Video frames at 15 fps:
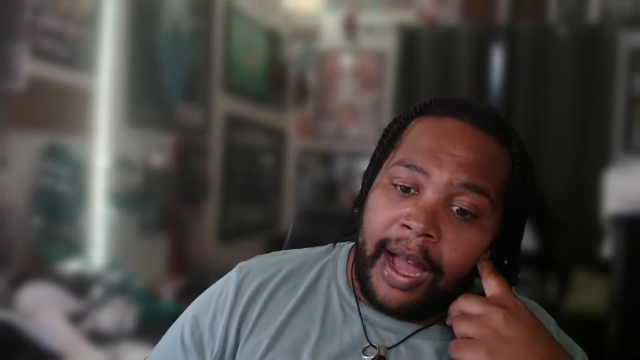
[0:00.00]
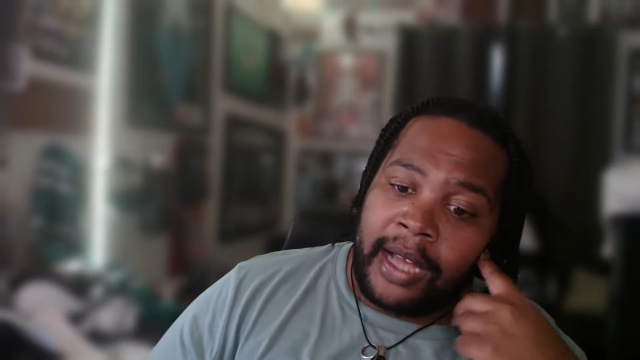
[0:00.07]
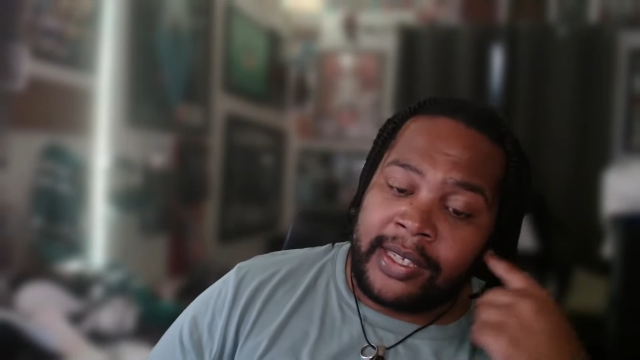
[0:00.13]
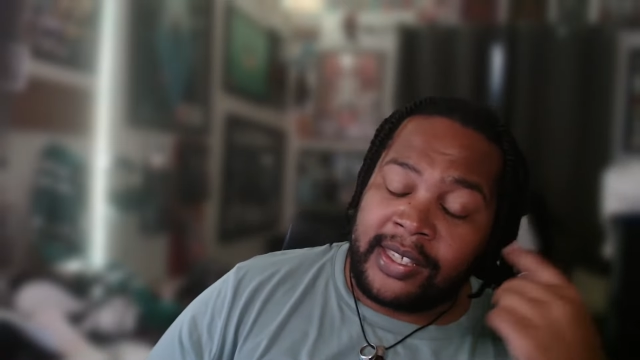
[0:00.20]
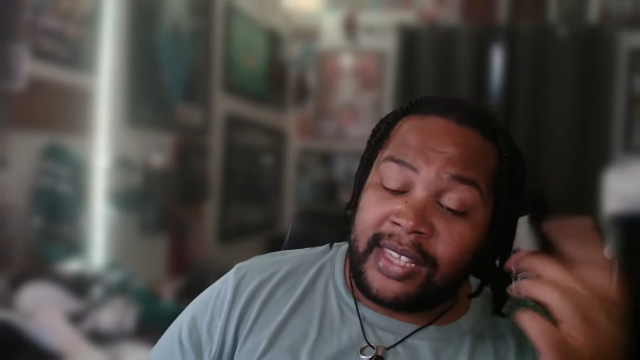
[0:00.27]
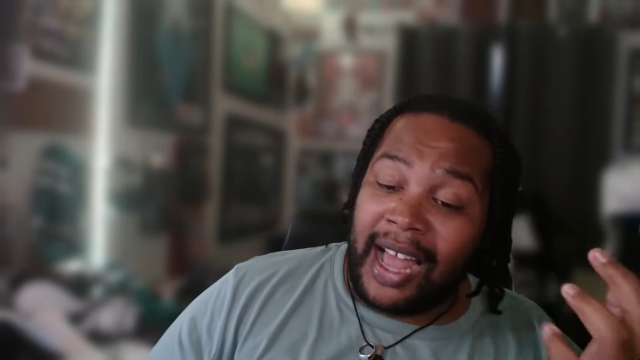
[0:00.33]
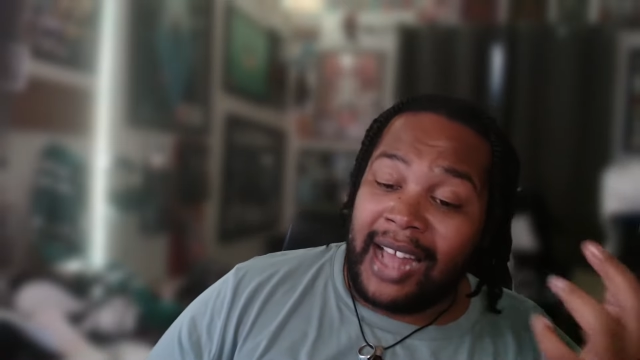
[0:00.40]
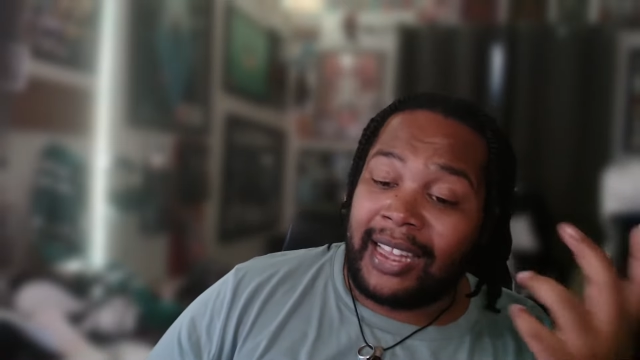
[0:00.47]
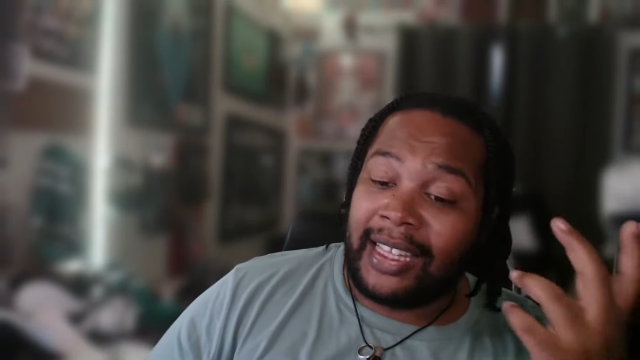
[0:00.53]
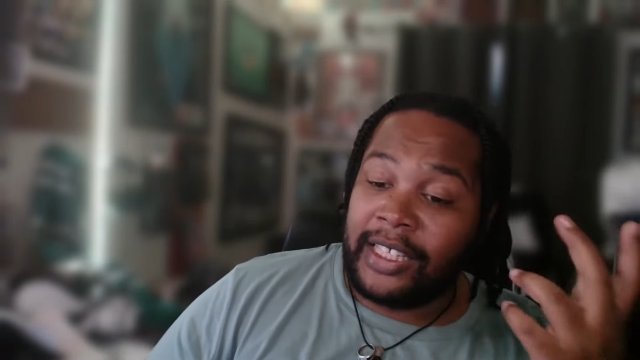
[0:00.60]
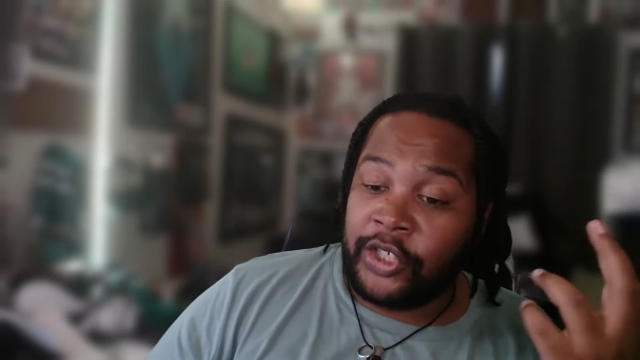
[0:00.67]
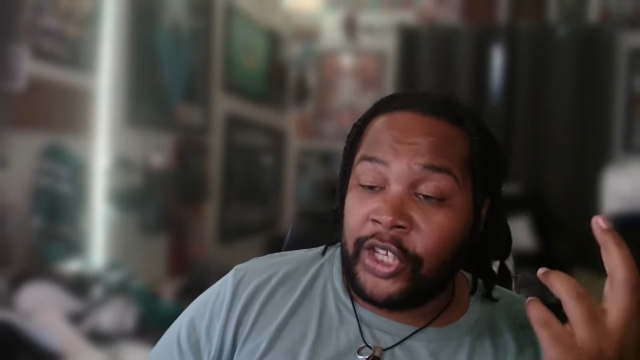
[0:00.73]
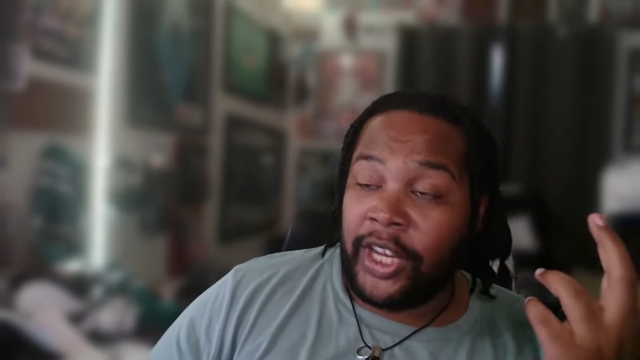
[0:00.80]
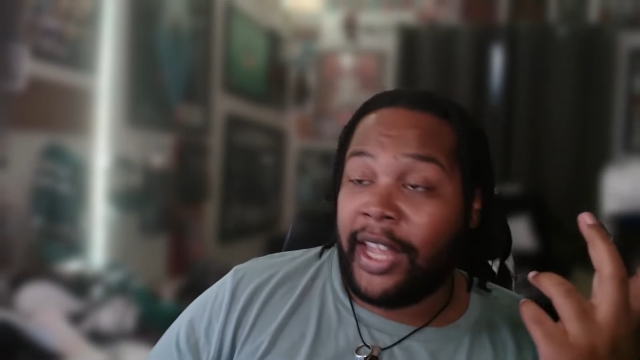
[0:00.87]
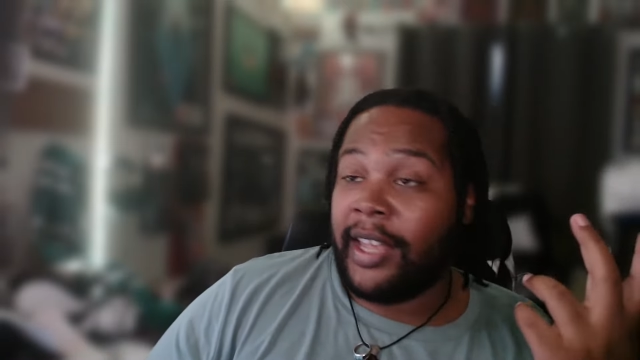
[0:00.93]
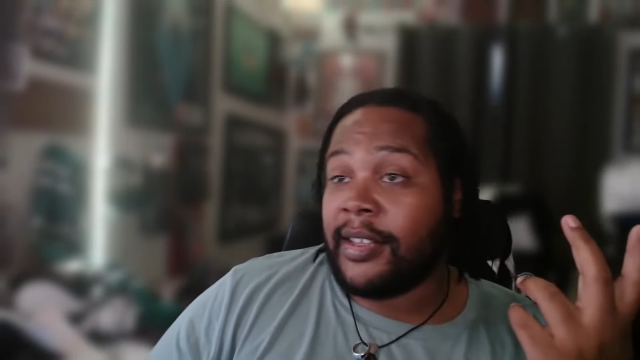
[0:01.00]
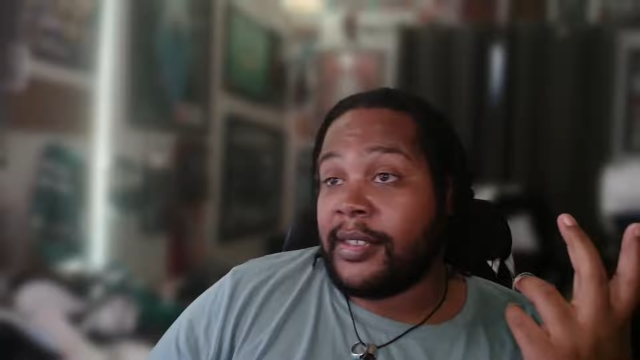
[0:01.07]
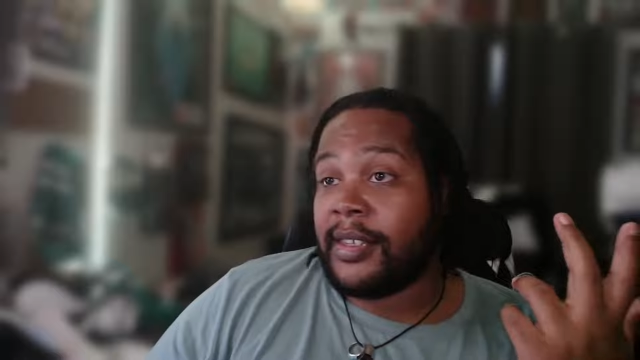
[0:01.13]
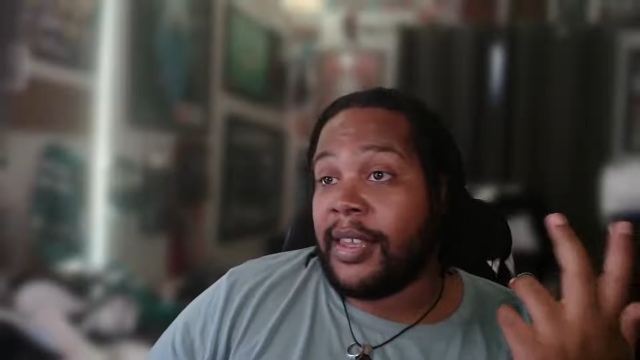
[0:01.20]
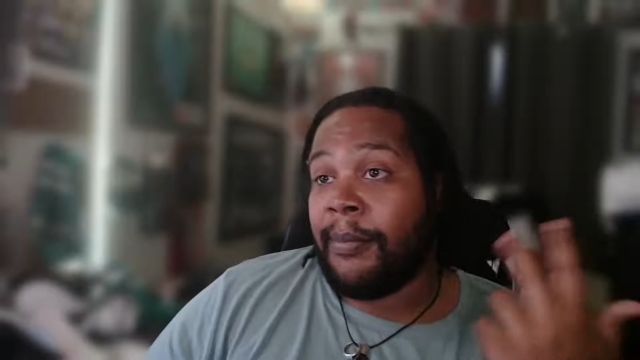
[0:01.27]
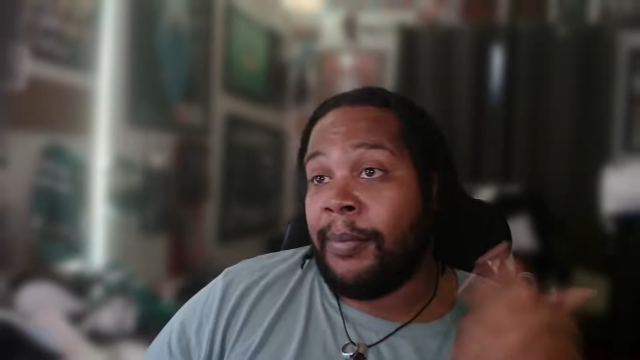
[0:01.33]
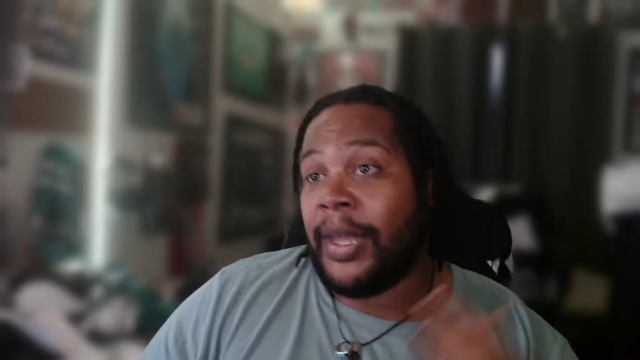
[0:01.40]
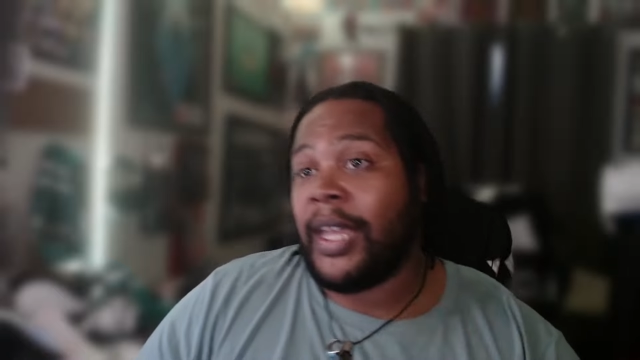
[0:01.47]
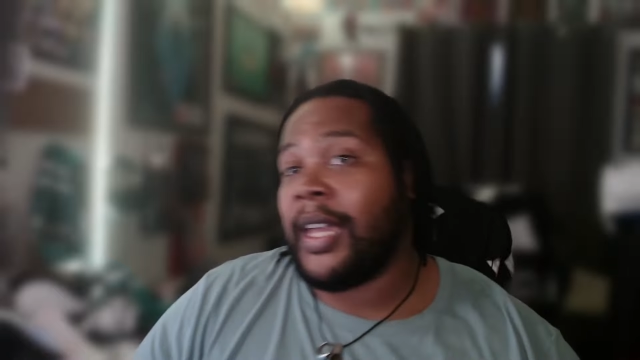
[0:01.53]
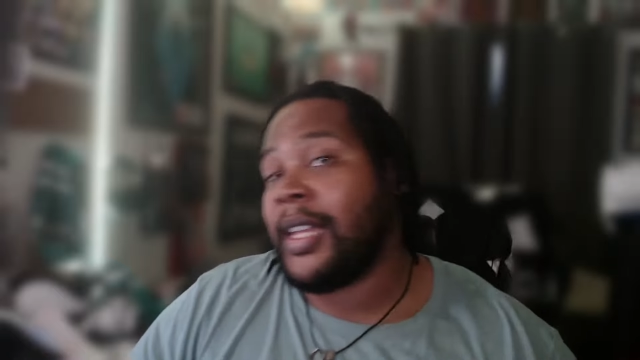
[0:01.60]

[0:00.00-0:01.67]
solid chance at being.